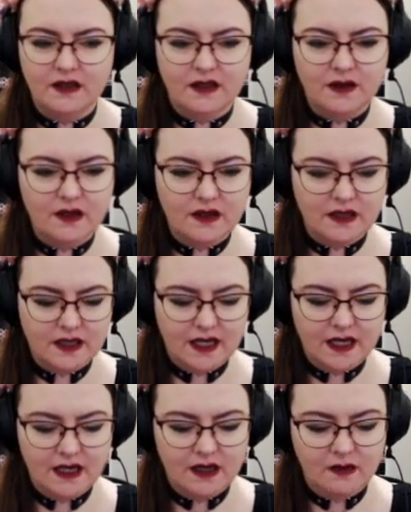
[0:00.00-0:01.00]
So it looks
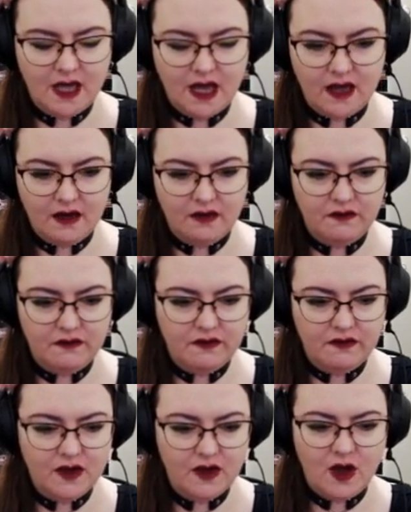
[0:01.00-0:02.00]
like we have
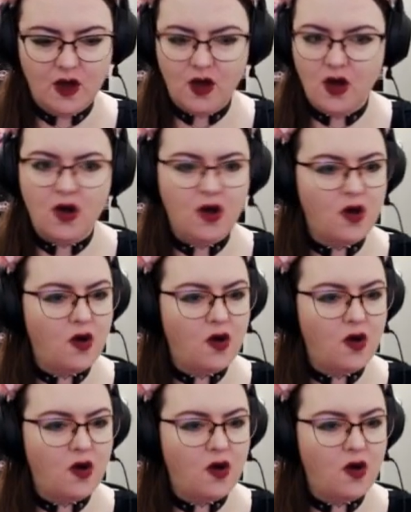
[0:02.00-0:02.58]
a